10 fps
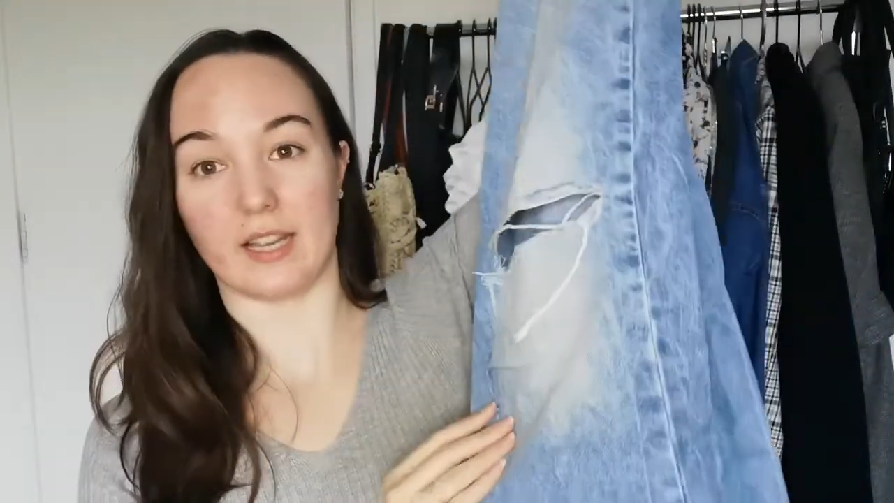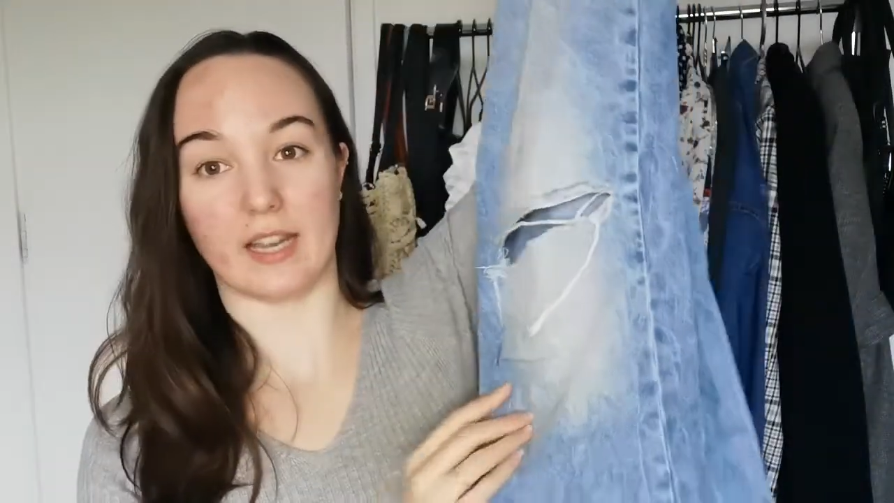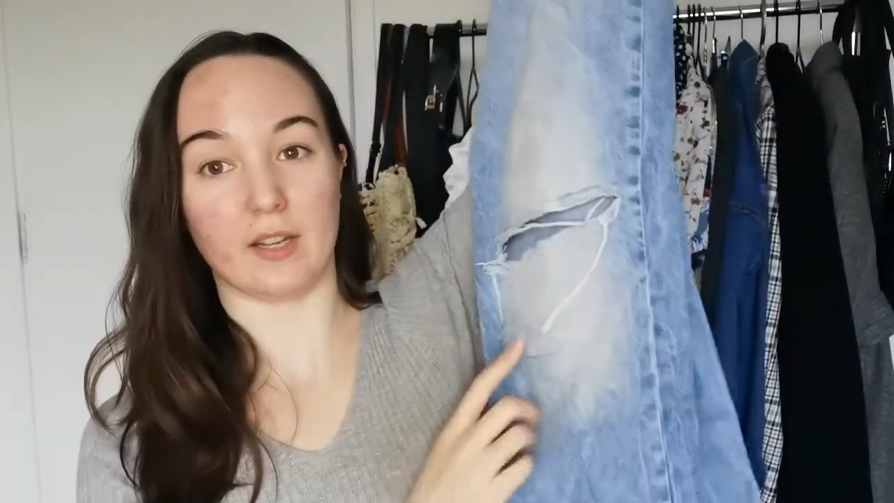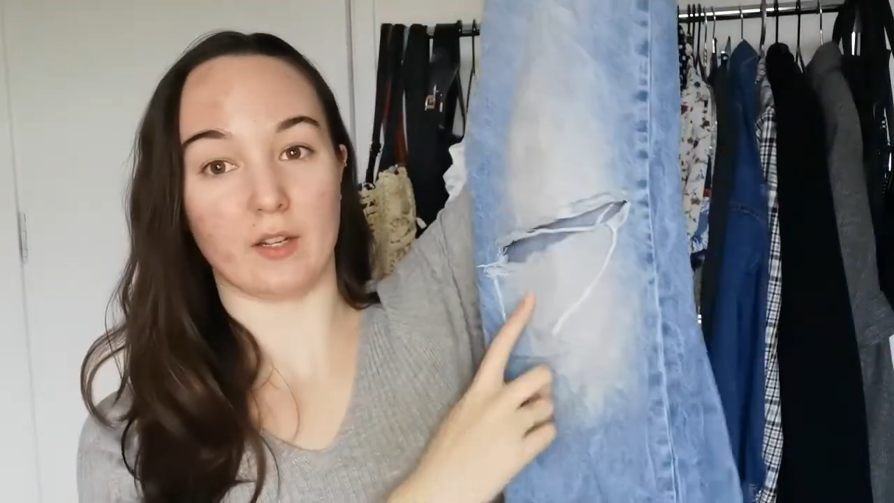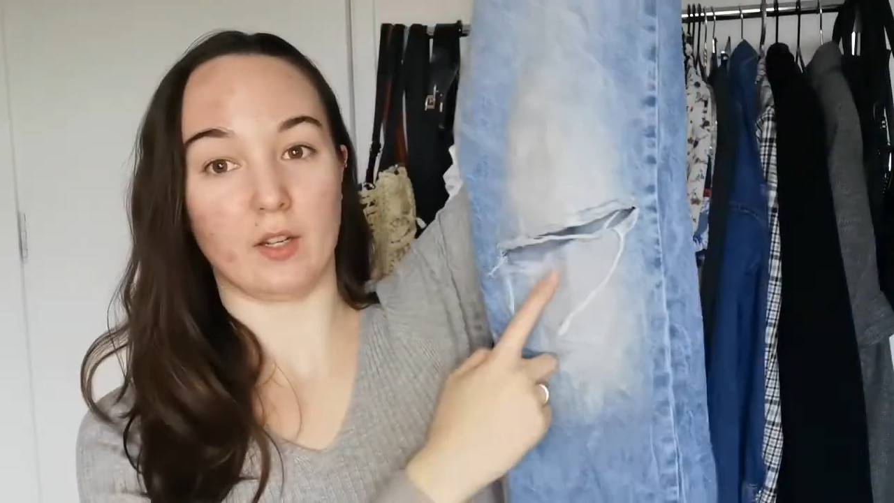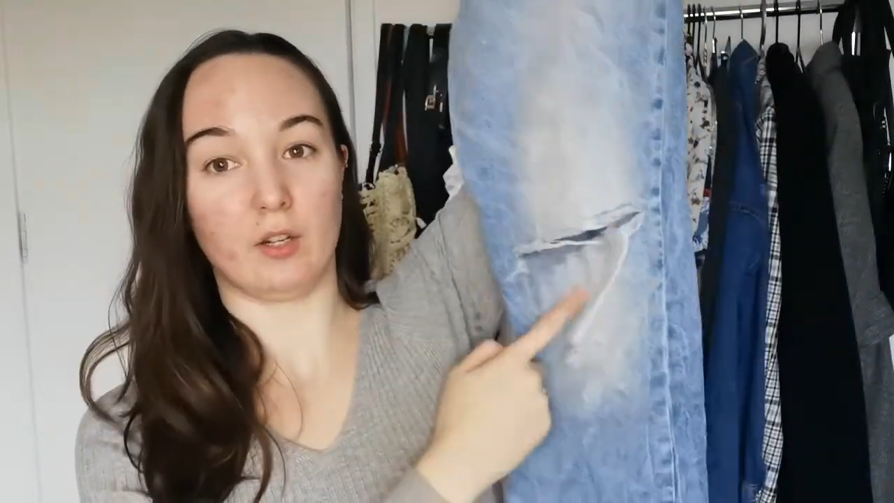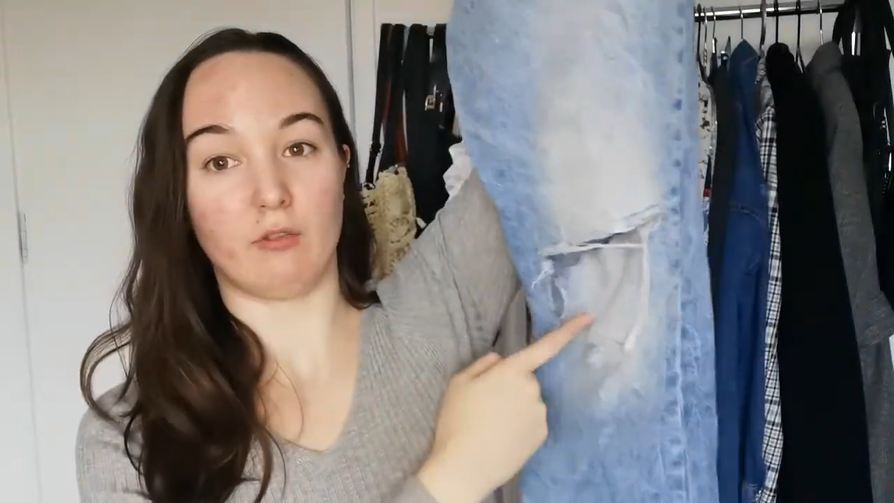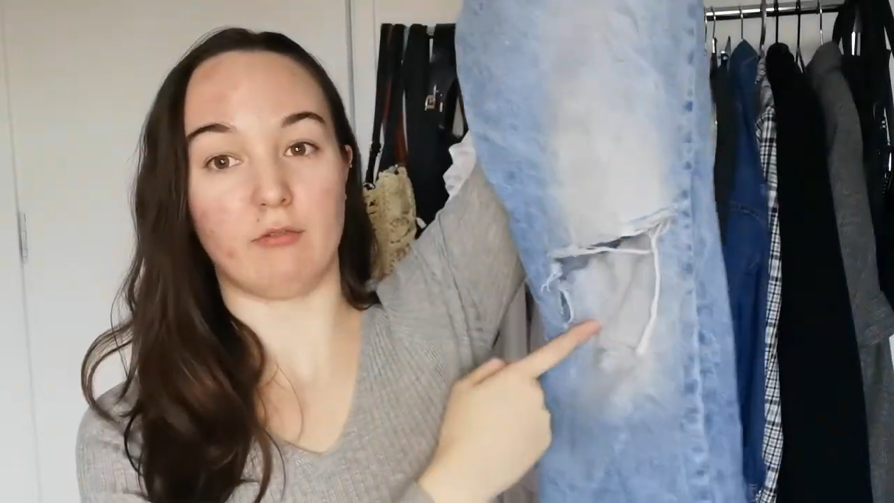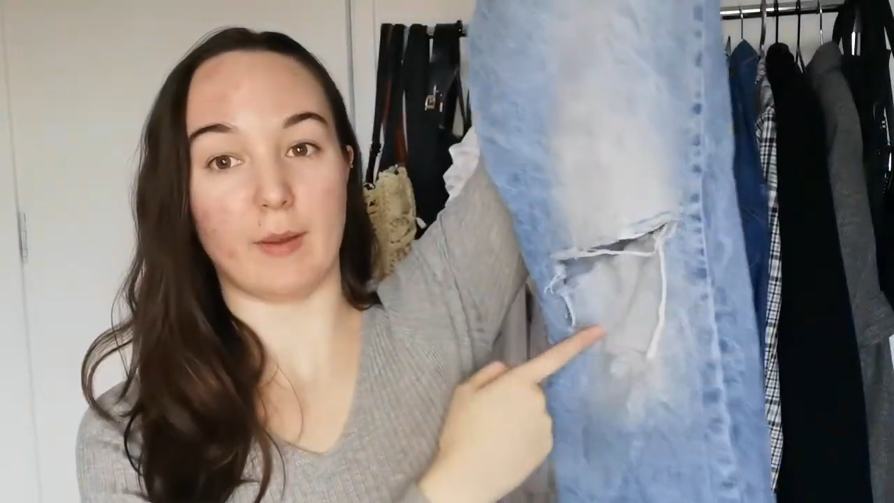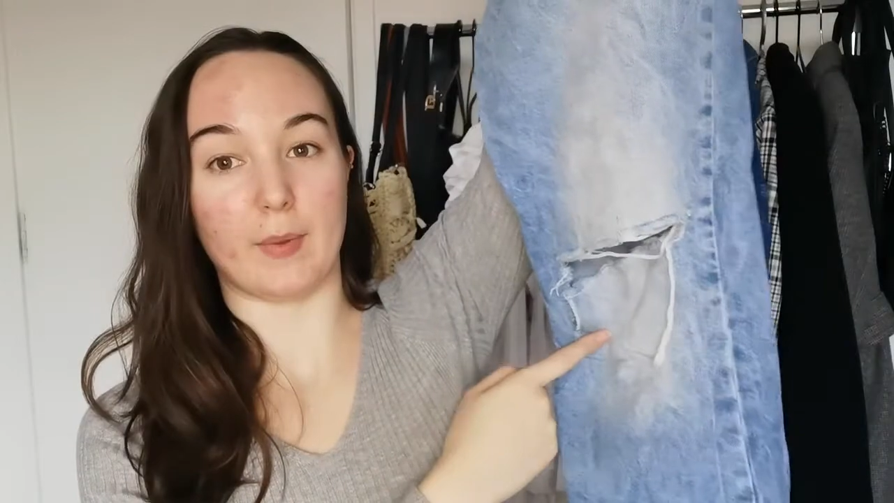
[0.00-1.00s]
like
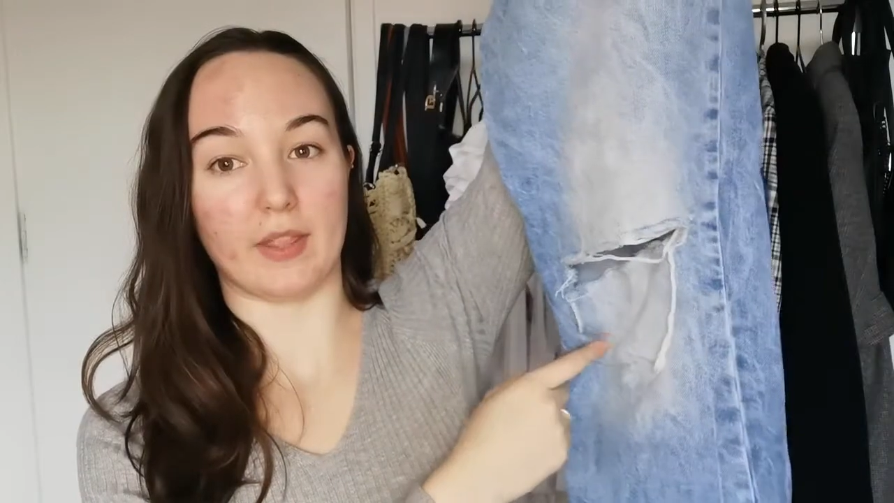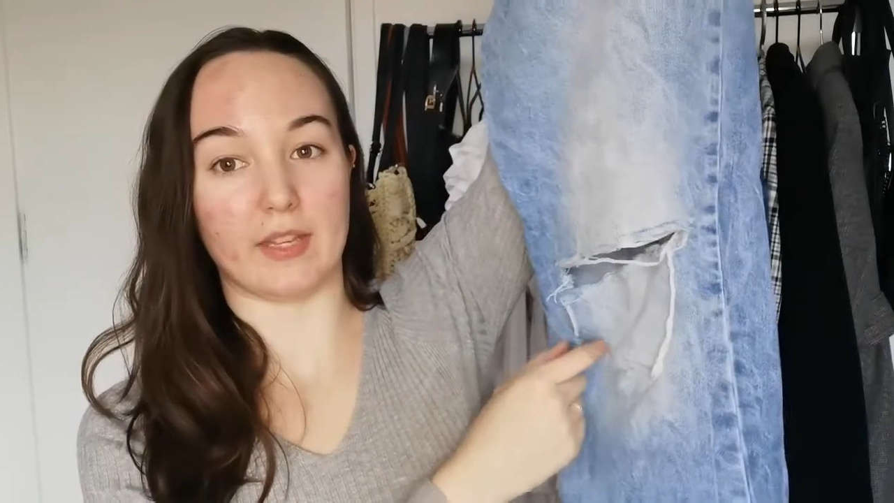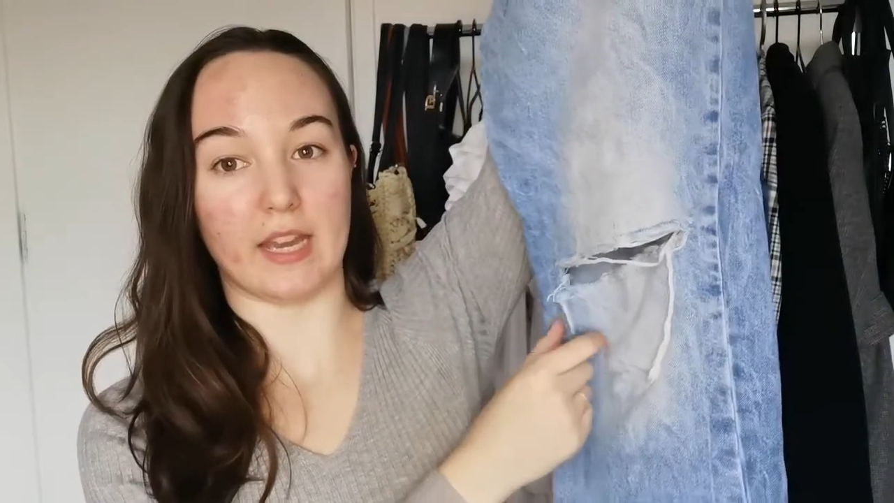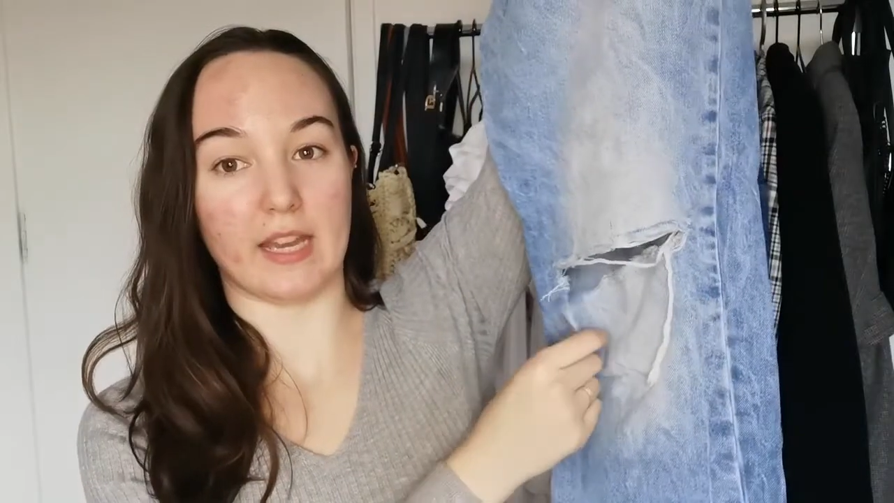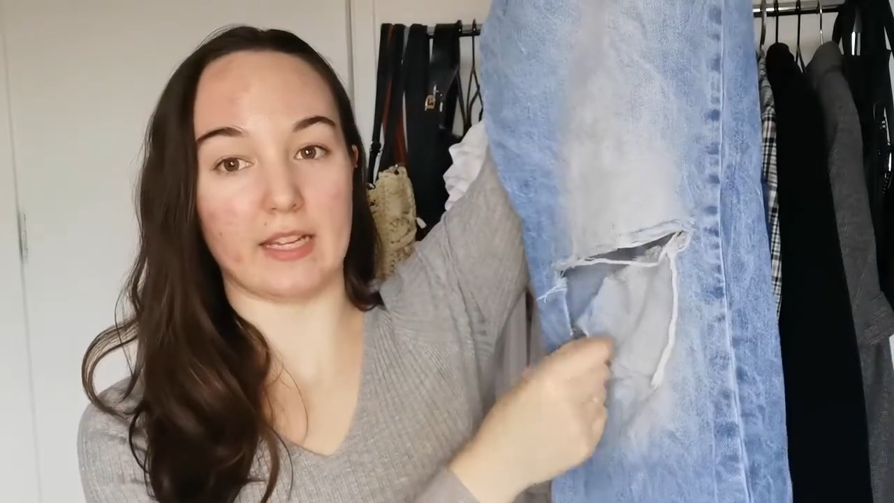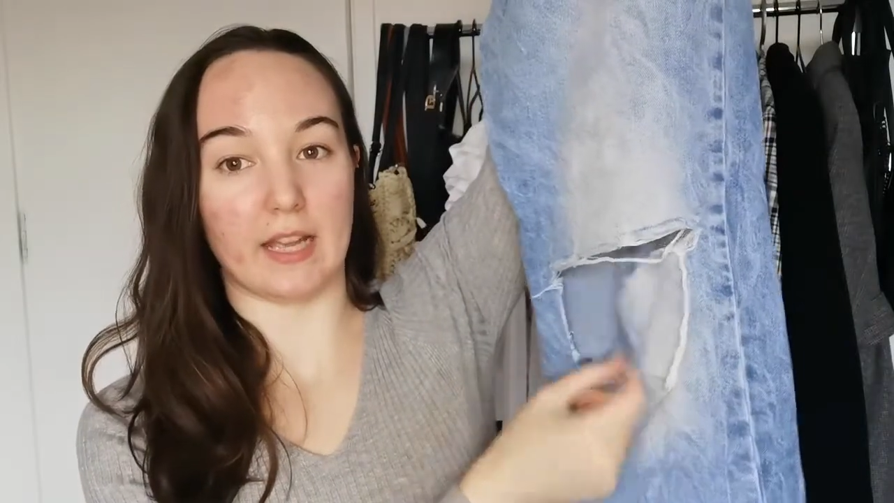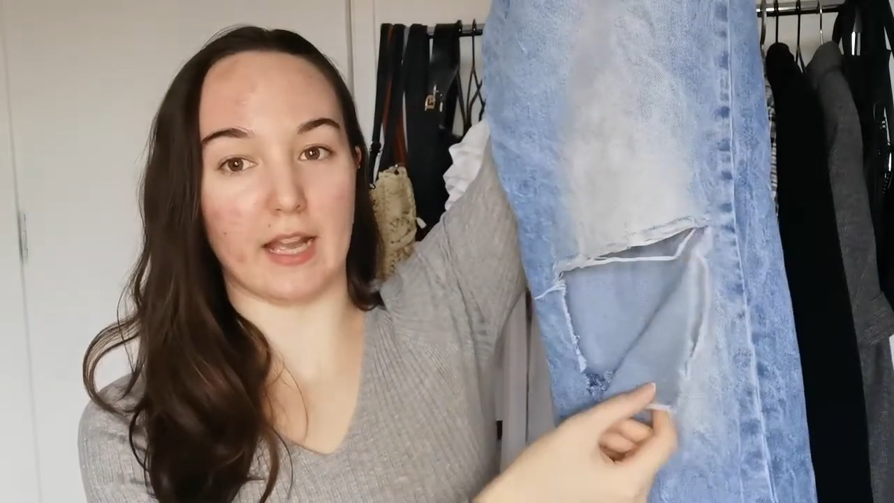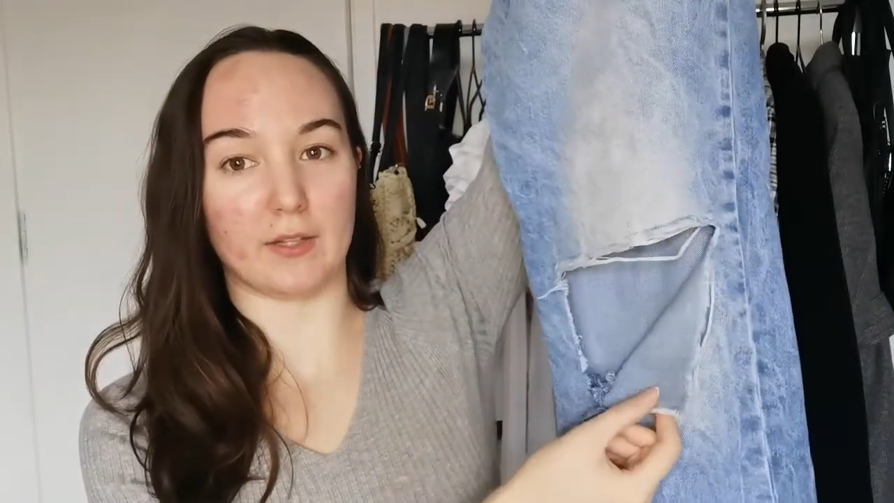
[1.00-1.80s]
rip at the knee.